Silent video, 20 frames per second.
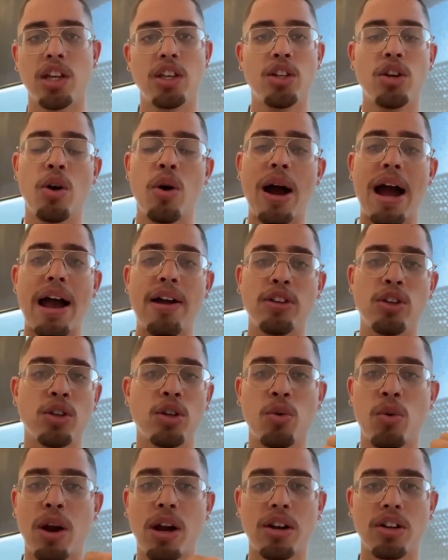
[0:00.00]
You
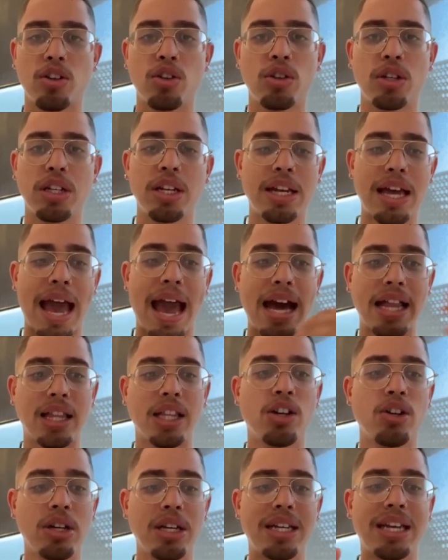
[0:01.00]
can
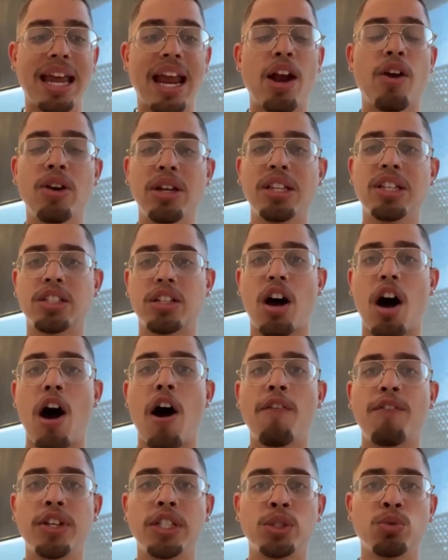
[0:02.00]
literally carry this
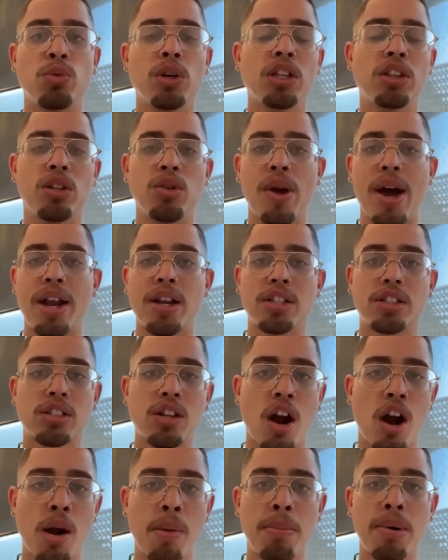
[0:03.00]
office with you at a
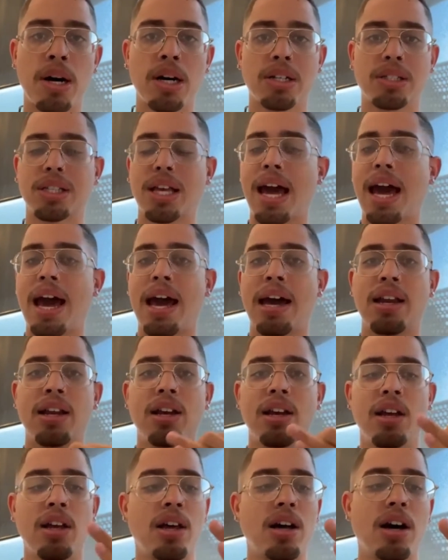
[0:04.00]
Starbucks,
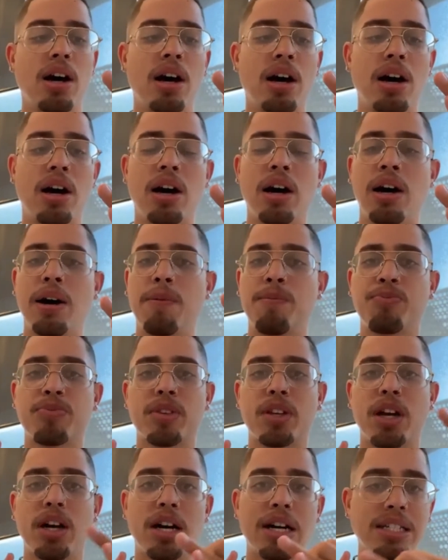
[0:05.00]
at
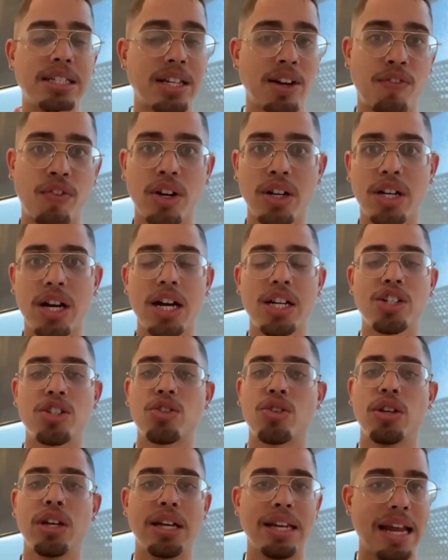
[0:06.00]
a different
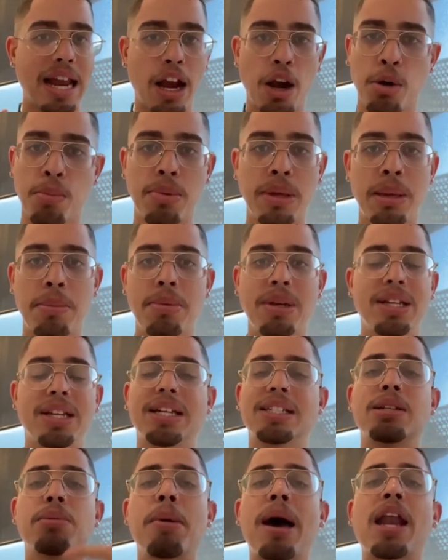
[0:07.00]
country, an Airbnb. It
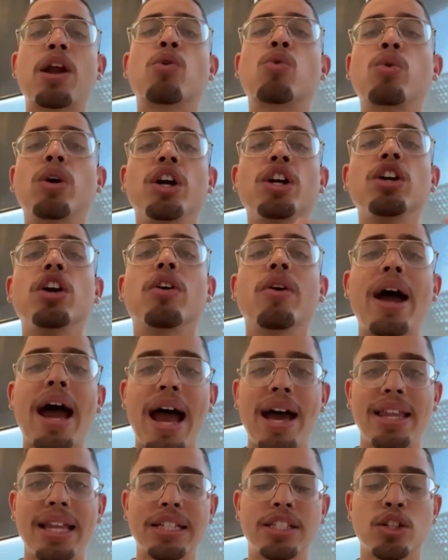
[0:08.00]
doesn't matter where you're
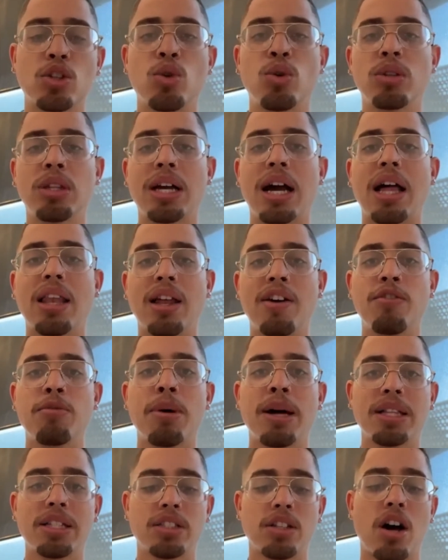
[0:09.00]
at. That's the cool thing I love
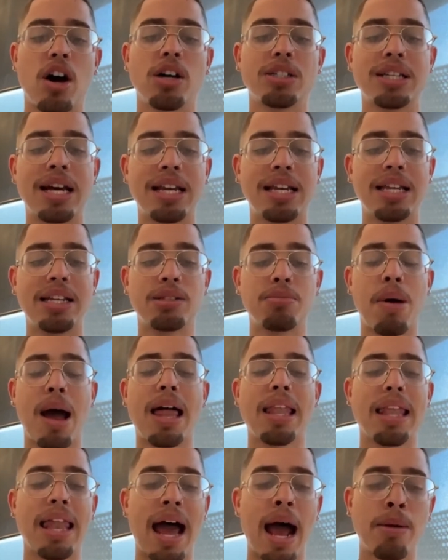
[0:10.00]
about this. All I need is
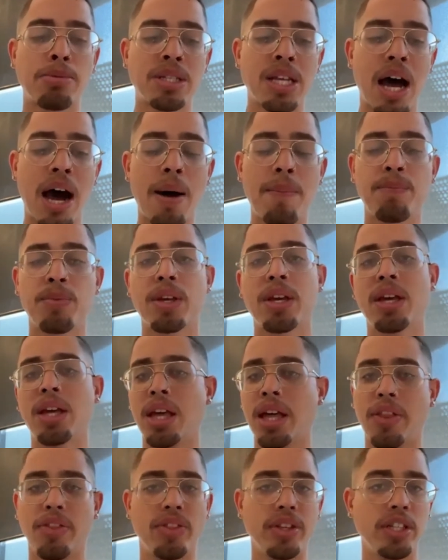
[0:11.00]
my laptop,
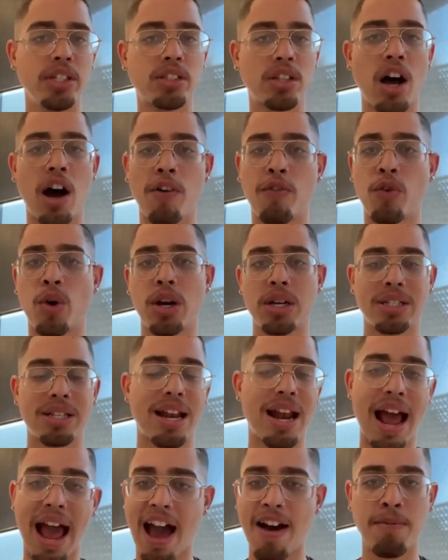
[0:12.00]
these softwares,
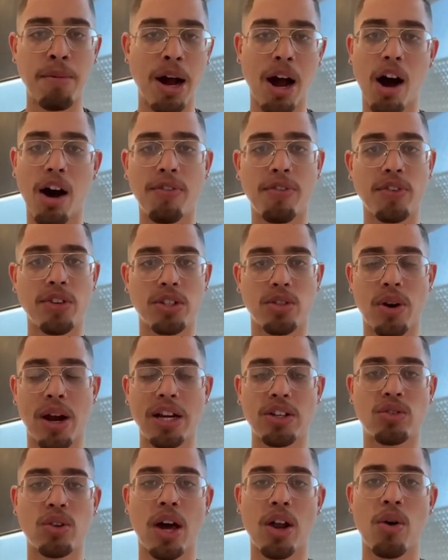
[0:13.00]
and I have my office,
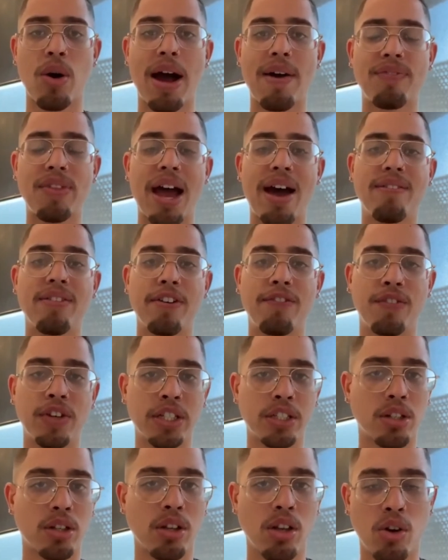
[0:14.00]
right? So I don't have to have a
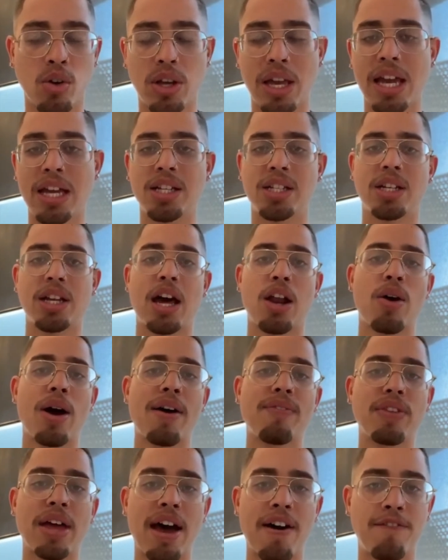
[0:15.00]
physical location. I don't
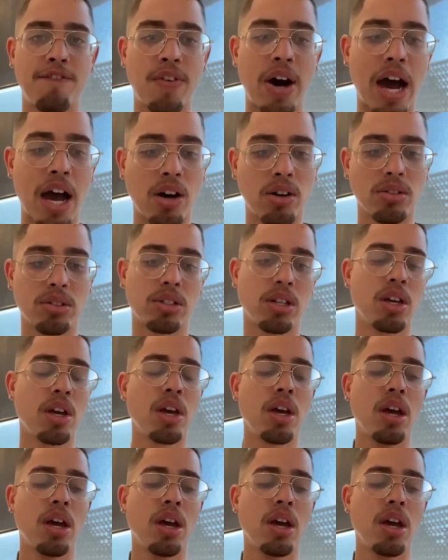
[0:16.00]
have to have files.